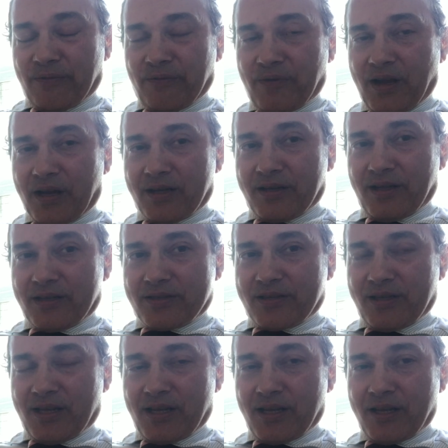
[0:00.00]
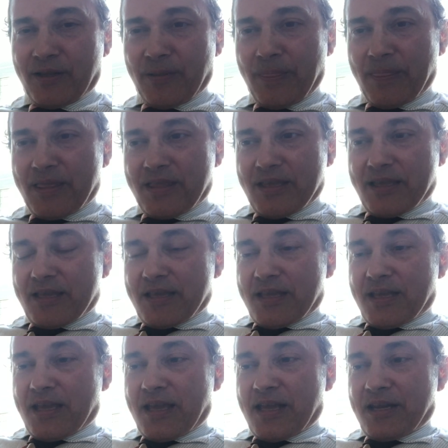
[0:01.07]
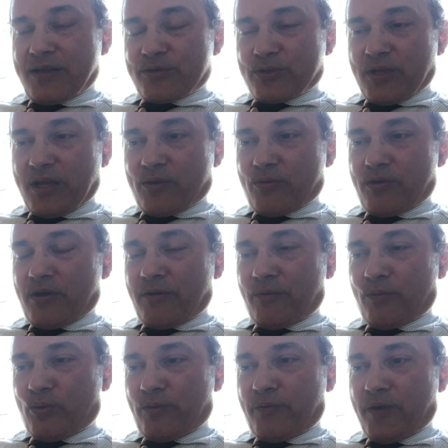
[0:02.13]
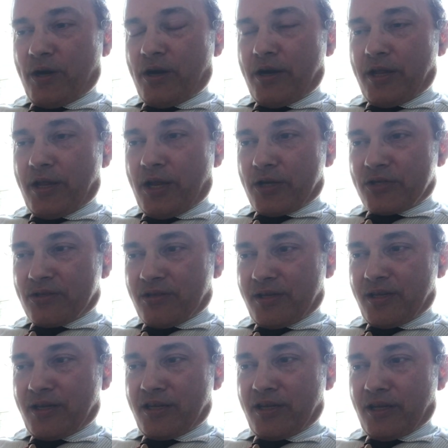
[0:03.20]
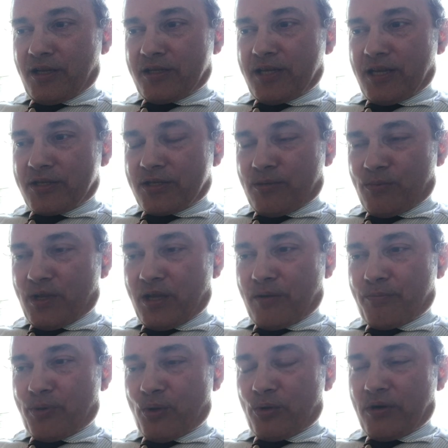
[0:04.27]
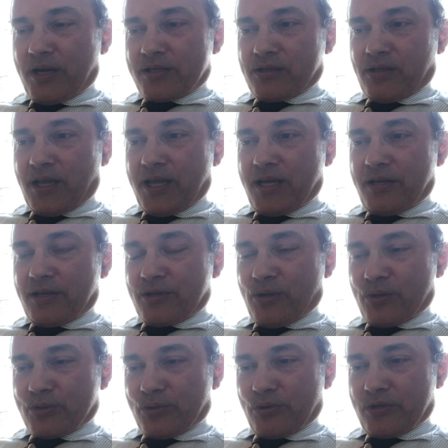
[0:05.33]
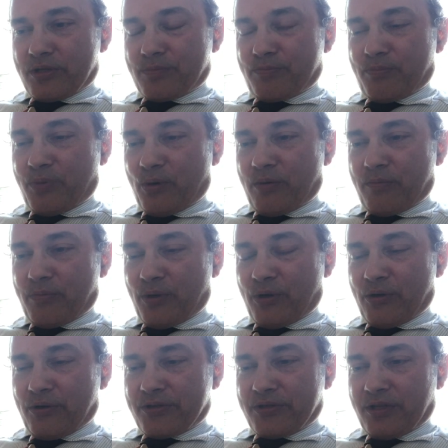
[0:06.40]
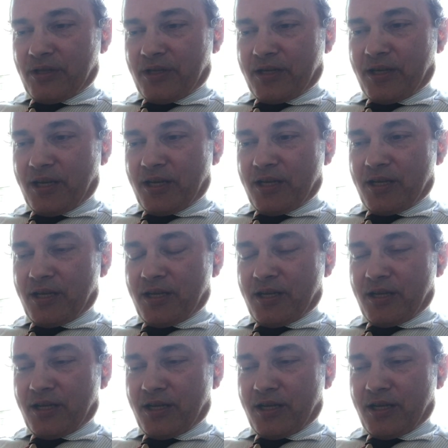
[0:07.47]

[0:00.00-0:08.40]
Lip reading: effect. That's it. And it was like, well, Faraday actually, he takes some kind of polarized light and it goes through this boron silicate, and